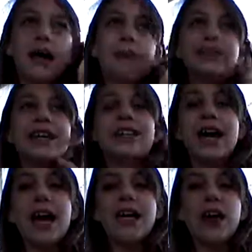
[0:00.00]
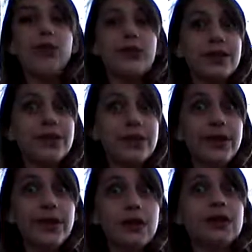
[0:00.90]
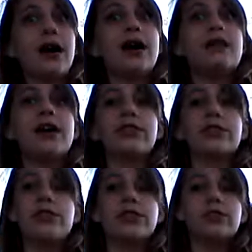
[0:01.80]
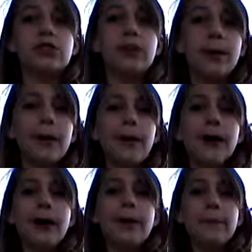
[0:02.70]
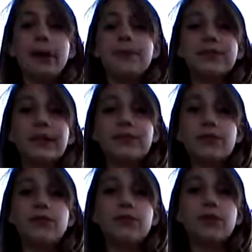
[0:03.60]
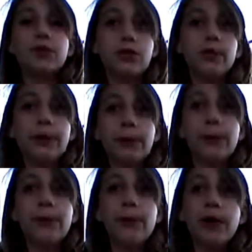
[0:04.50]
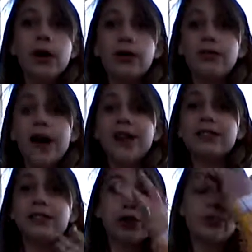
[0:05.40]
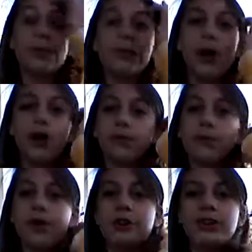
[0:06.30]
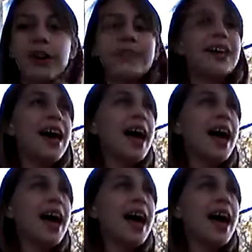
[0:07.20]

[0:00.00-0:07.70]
but they take a really, really long time, and they're for super obsessive looming people who like to do really hard projects.